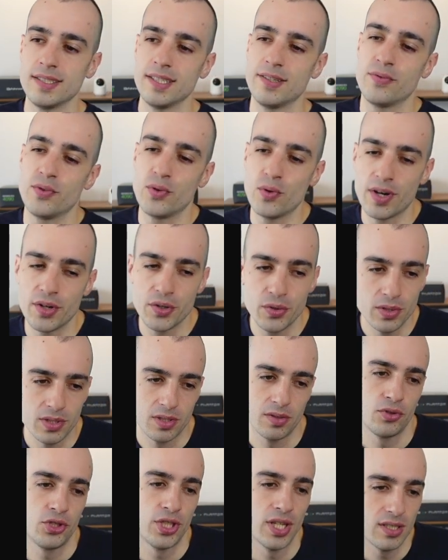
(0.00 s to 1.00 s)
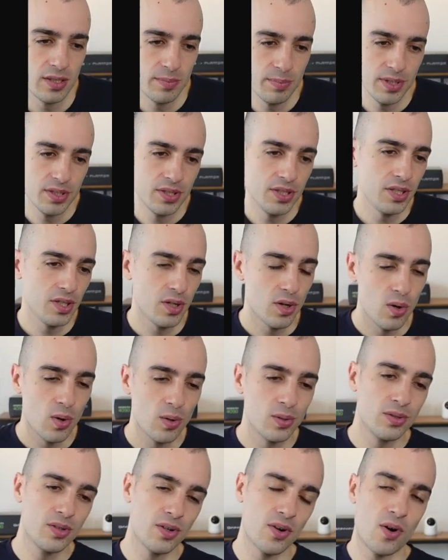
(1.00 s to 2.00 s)
If you are used to ChatGPT,
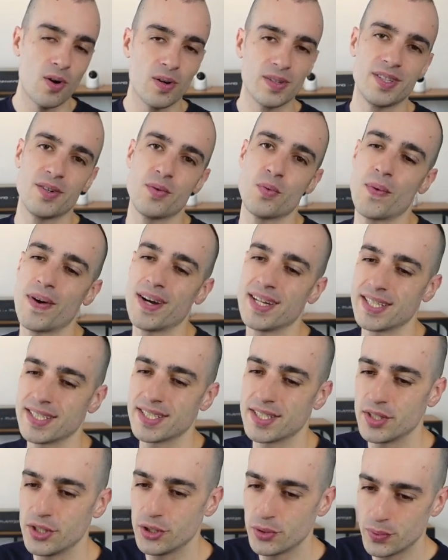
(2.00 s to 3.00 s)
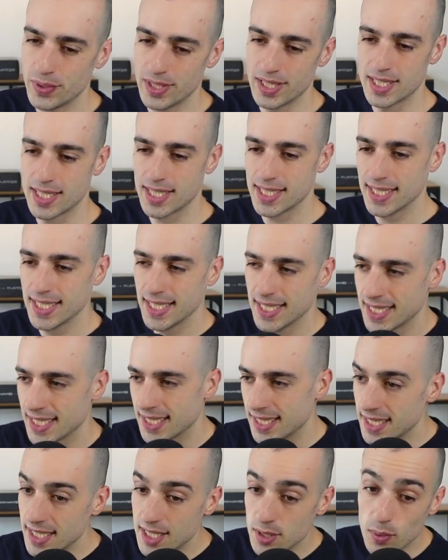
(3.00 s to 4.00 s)
Claude, or other ones, you will see
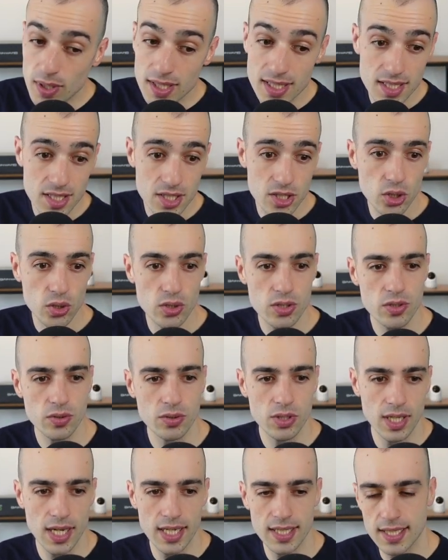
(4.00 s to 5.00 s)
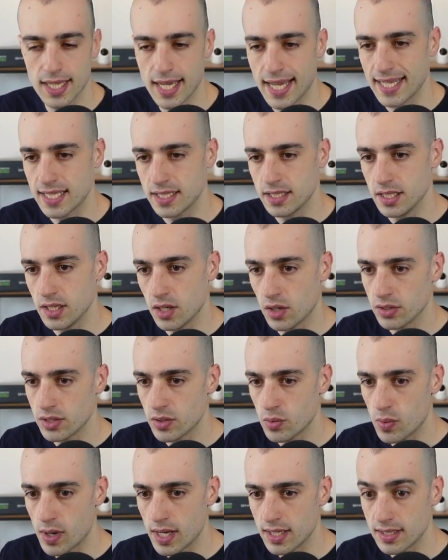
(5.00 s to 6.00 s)
that this one is not so great as the
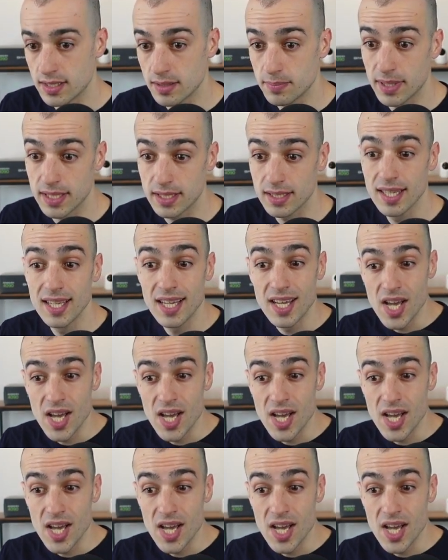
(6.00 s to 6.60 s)
other ones, but